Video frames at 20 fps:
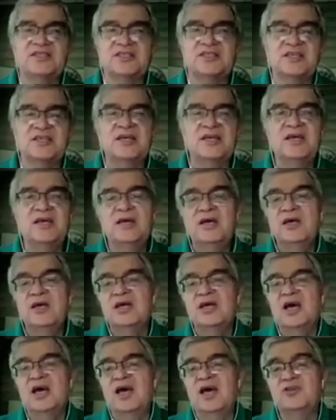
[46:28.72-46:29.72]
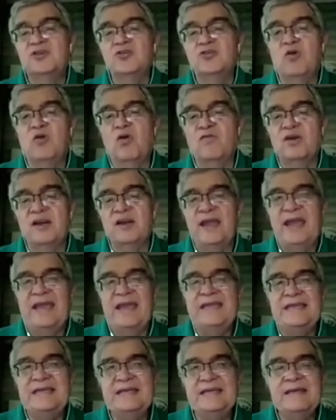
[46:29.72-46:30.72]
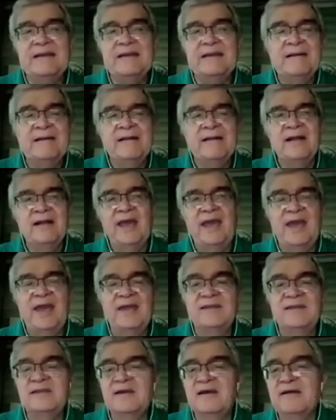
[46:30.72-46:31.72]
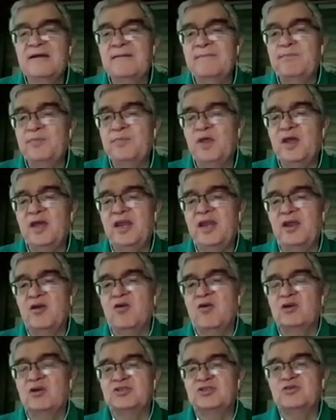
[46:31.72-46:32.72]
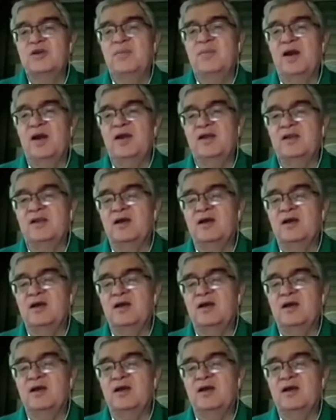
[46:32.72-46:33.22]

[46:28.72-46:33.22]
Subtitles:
to over 80, and of course 3 of my